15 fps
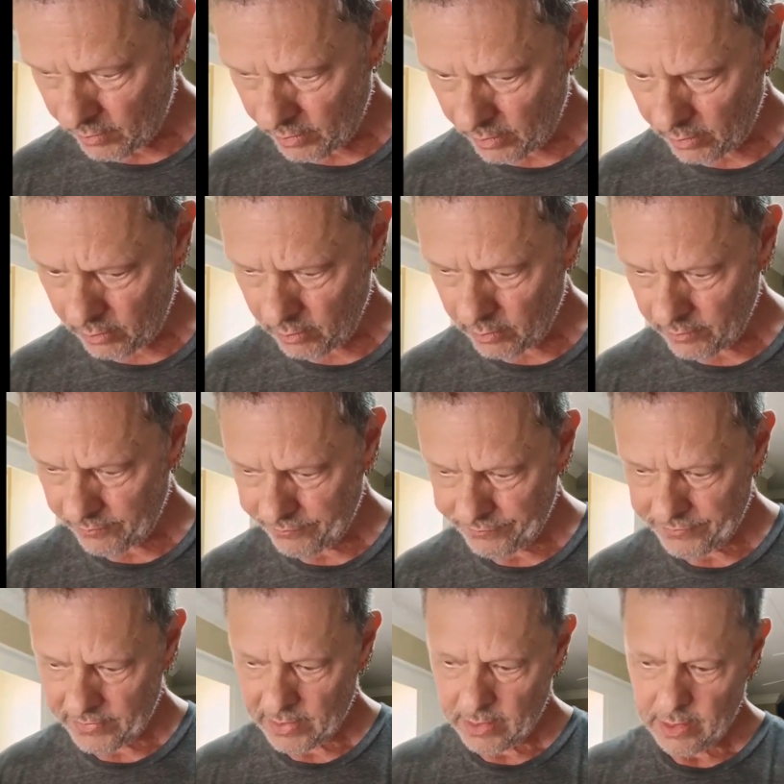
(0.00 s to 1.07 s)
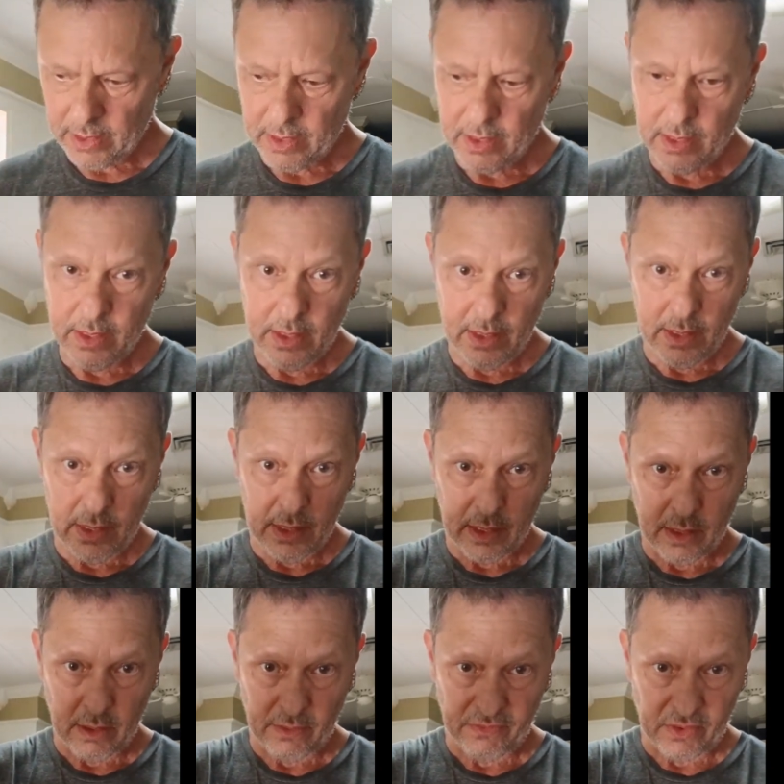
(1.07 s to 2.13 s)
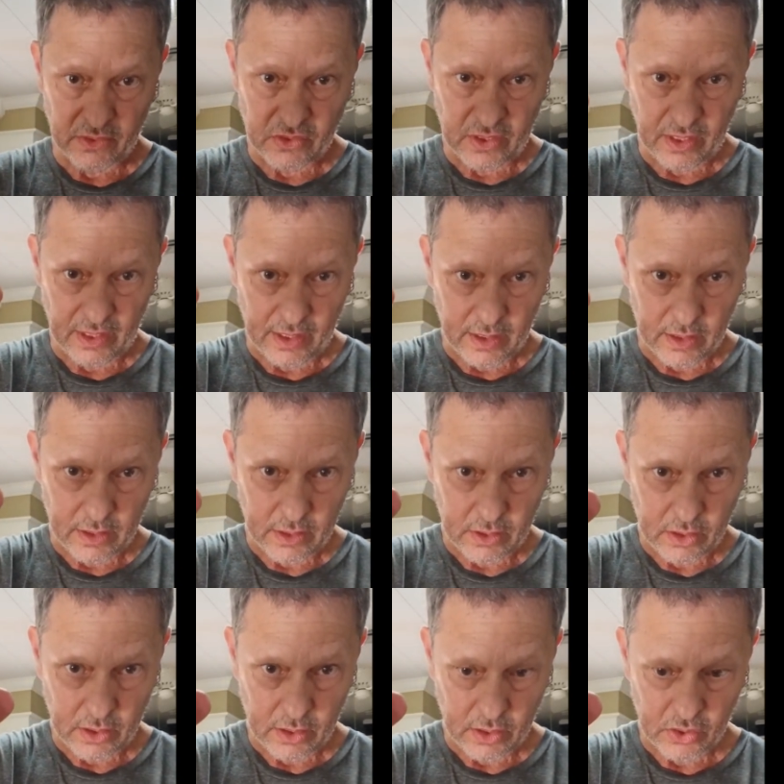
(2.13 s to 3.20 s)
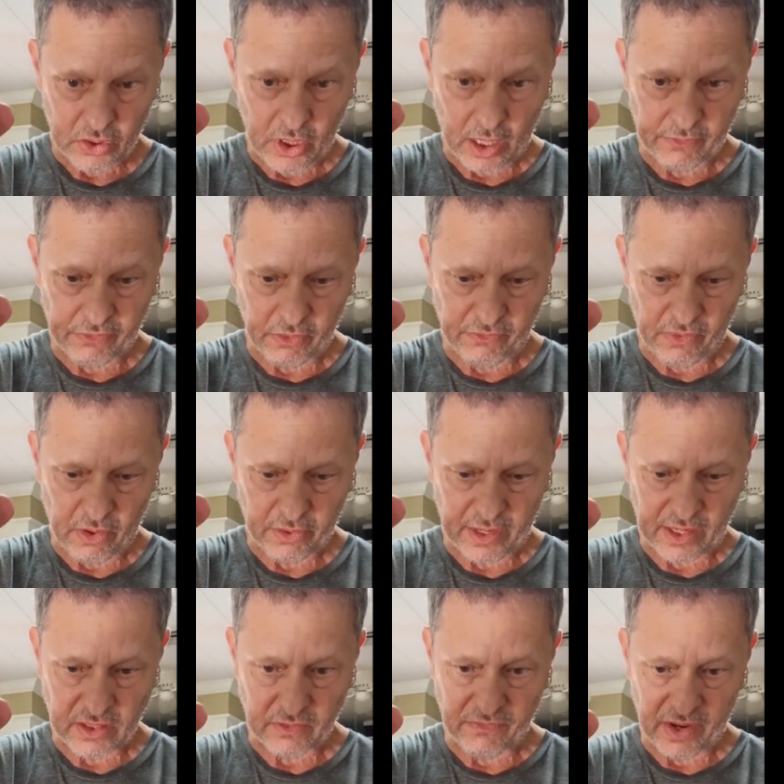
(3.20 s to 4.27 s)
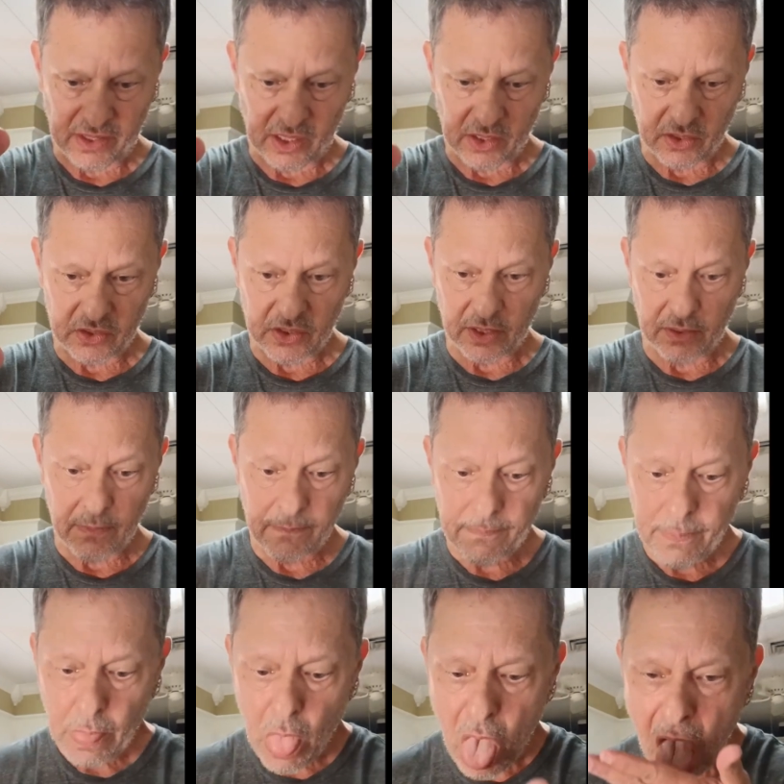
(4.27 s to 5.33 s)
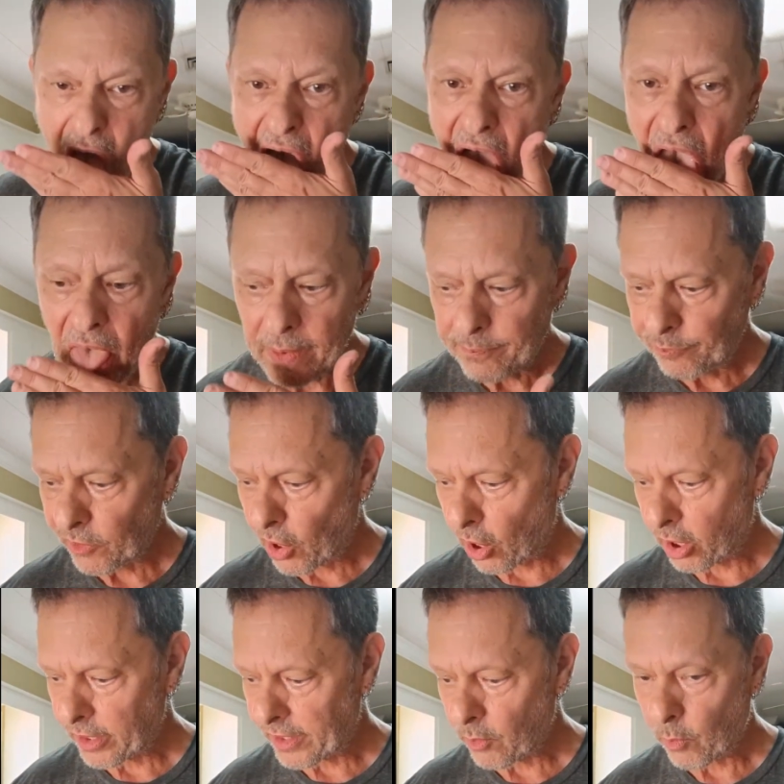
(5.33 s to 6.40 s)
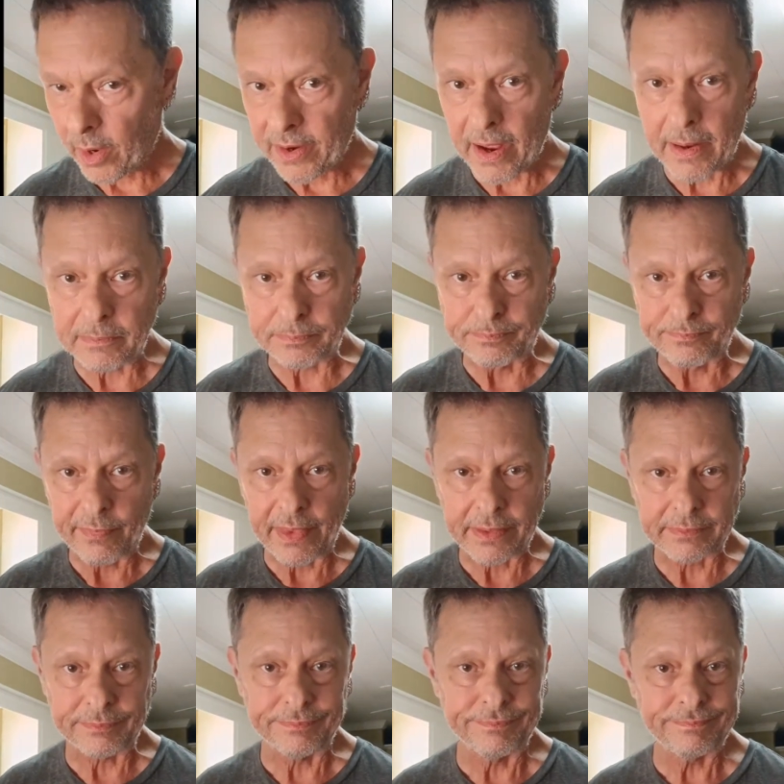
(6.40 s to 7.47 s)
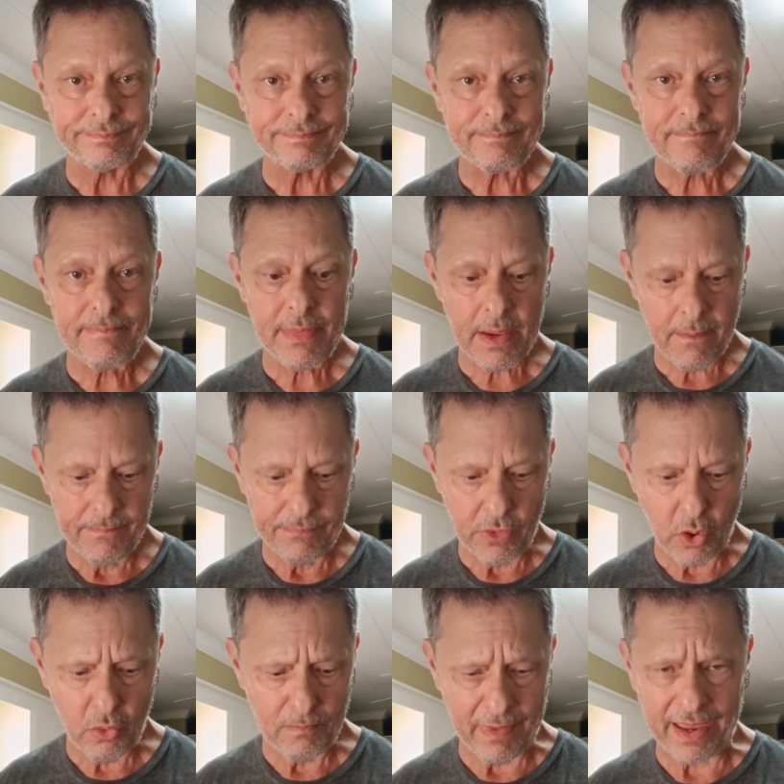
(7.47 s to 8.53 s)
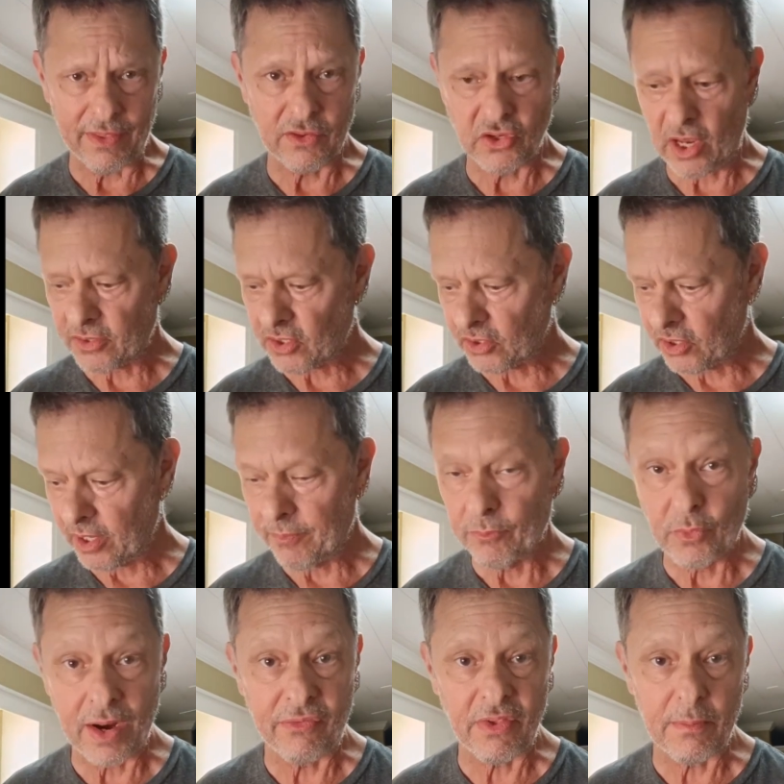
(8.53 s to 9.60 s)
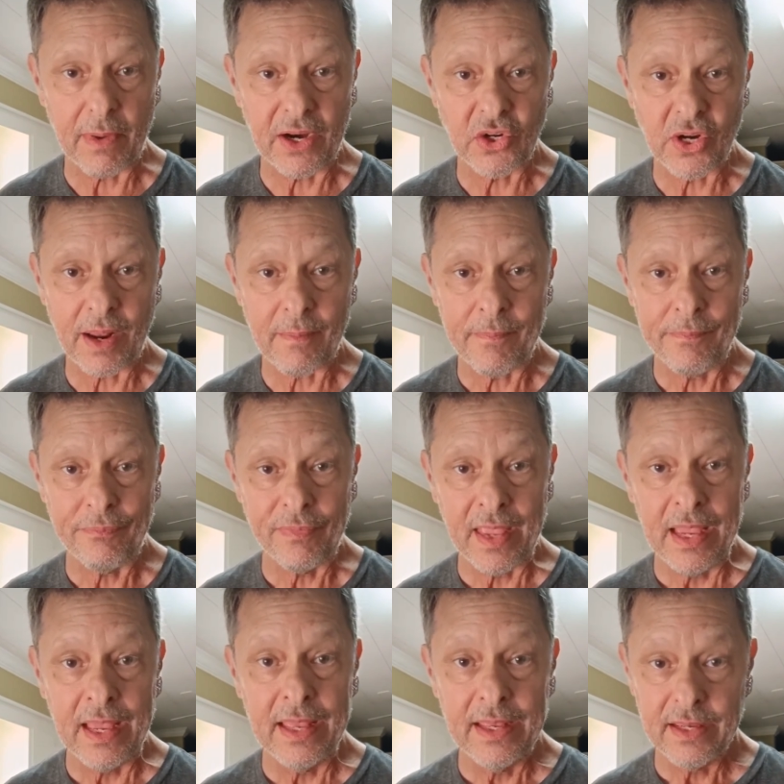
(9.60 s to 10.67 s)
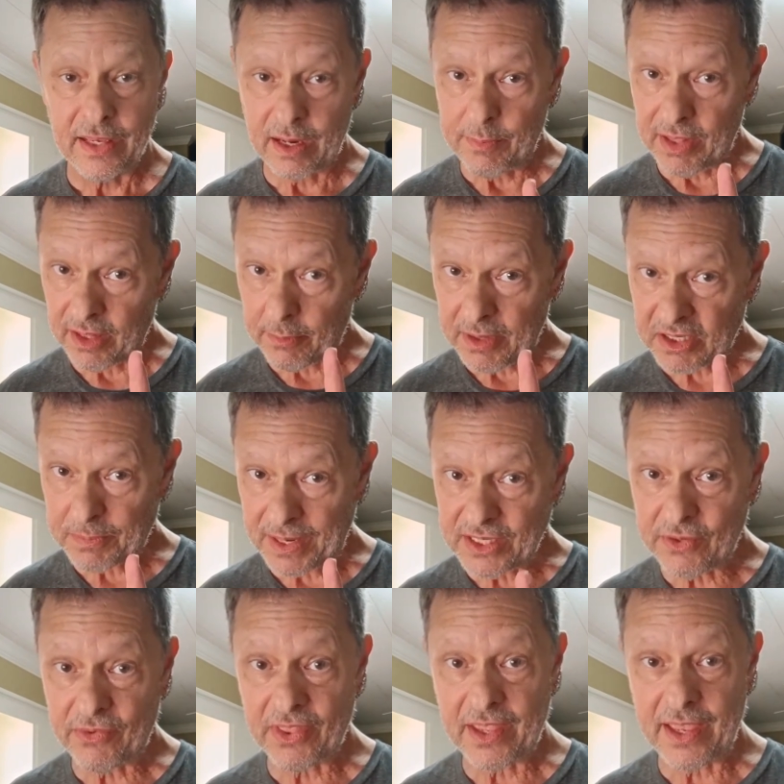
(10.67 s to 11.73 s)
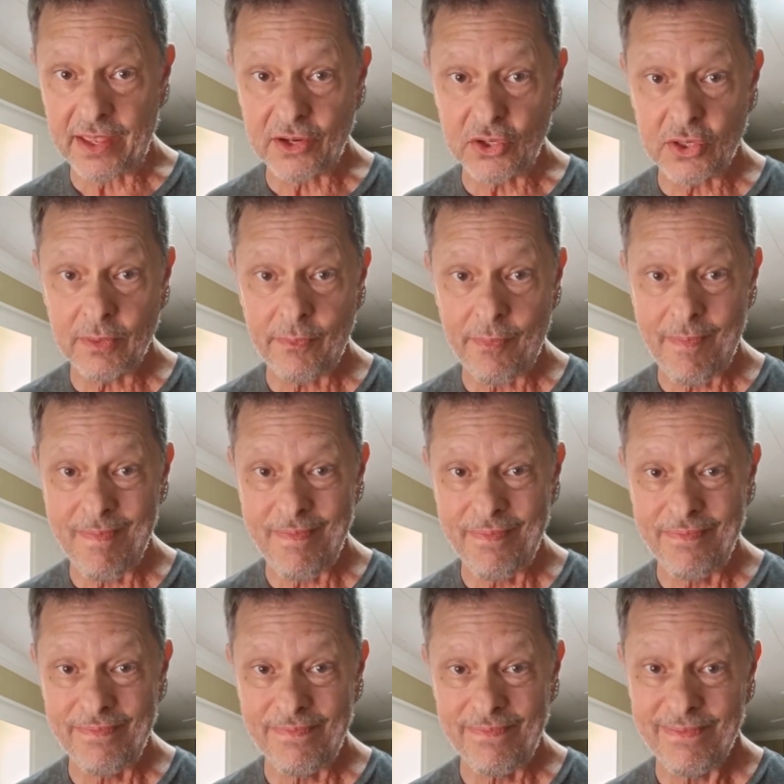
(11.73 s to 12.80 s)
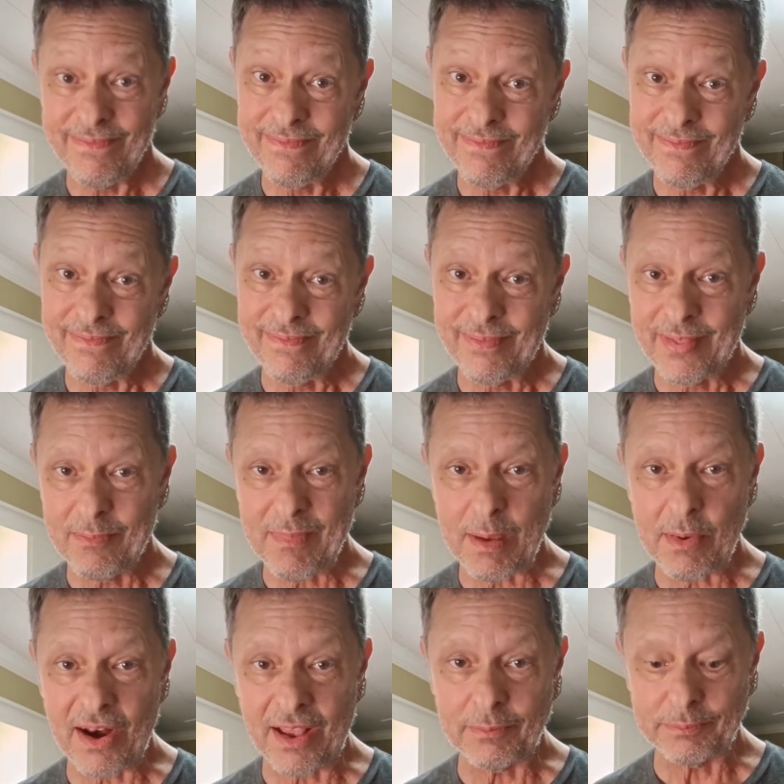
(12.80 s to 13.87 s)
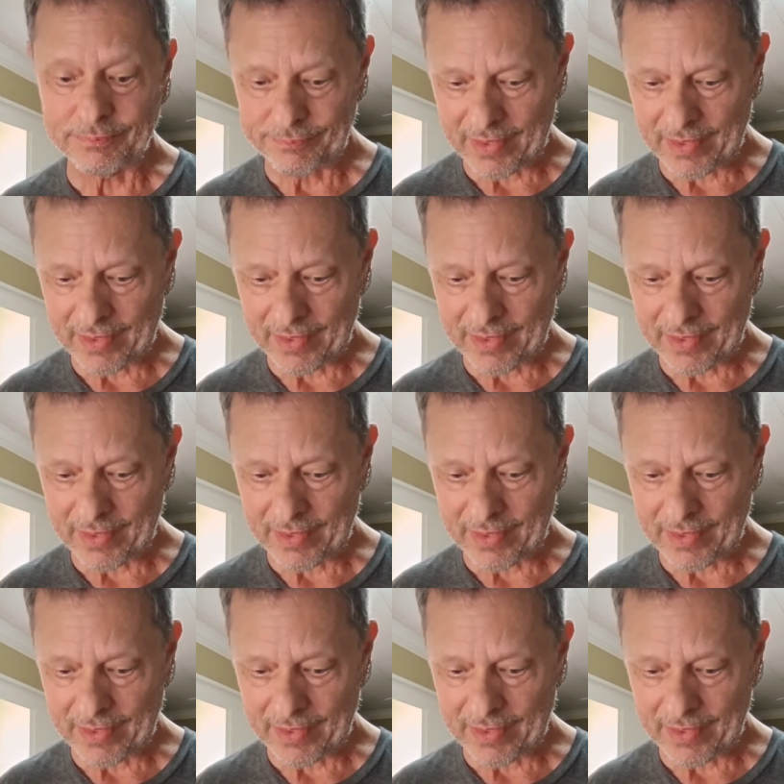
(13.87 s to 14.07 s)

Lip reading: There you go. I don't know if you can see that. Chock full of all kinds of onions and garlic and whatnot. Oh man, sauce is good. Ready for the money shot? Gonna be a little bit spicy for the kids. Maybe not.